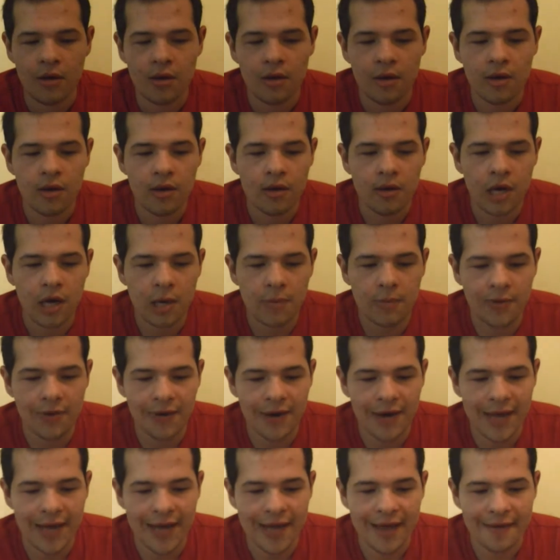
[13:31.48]
Number
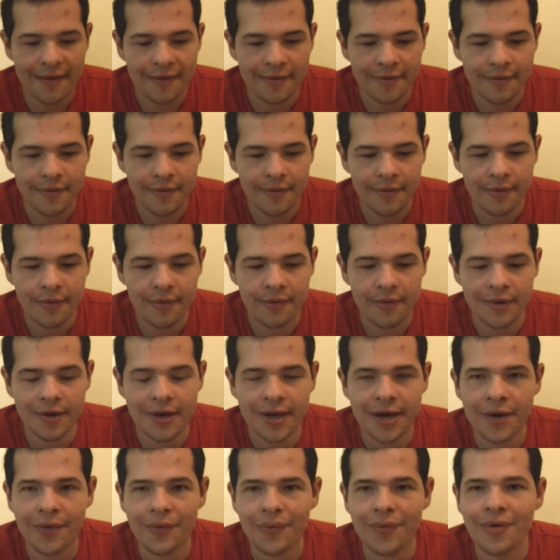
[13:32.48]
8.
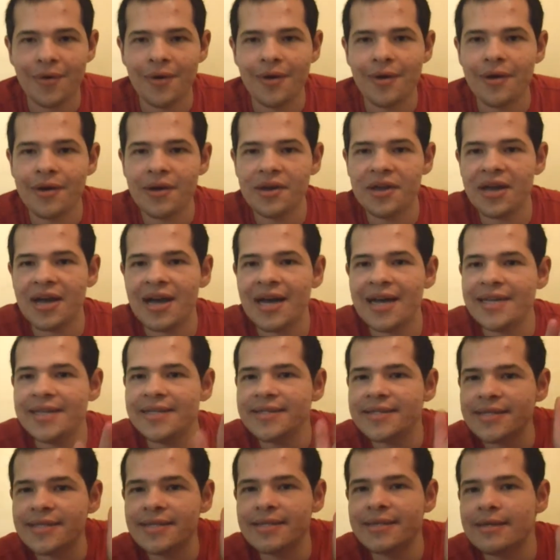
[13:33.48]
Now,
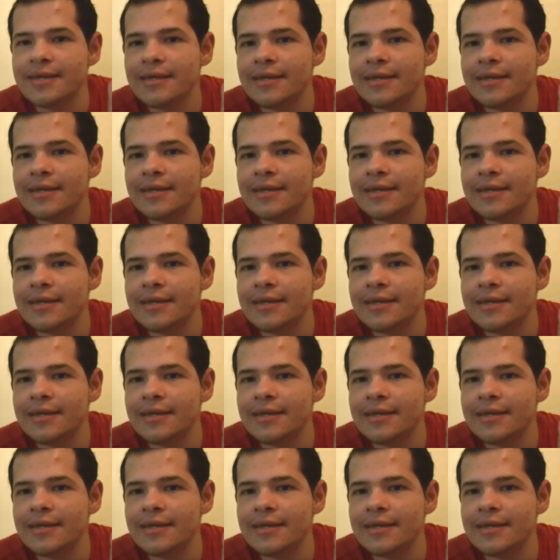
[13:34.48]
guys,